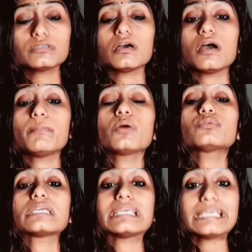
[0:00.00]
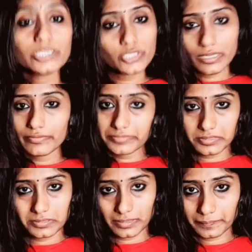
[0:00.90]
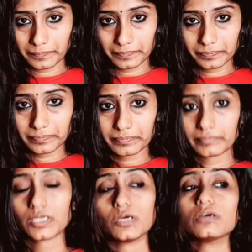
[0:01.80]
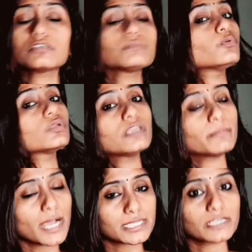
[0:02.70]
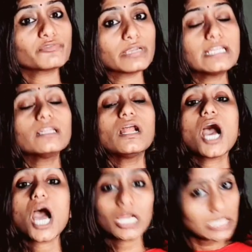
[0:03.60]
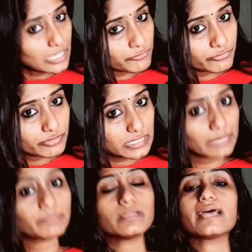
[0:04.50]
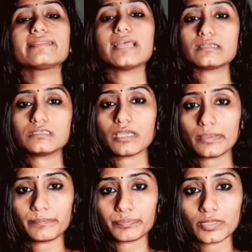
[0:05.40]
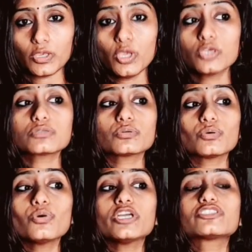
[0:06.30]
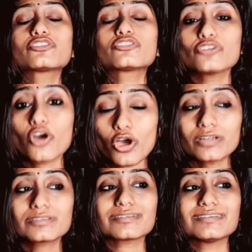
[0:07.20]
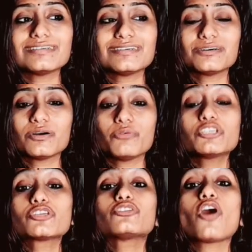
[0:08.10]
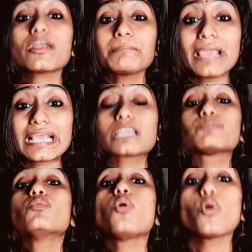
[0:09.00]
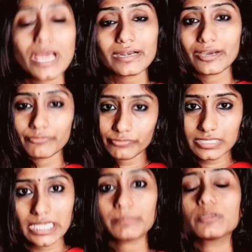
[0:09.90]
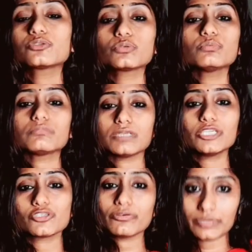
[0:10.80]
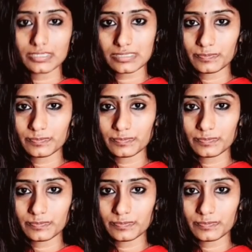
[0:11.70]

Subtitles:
about each and everything, because both the partner feel uncomfortable at that time. So it's not we should not make it more uncomfortable to each of us.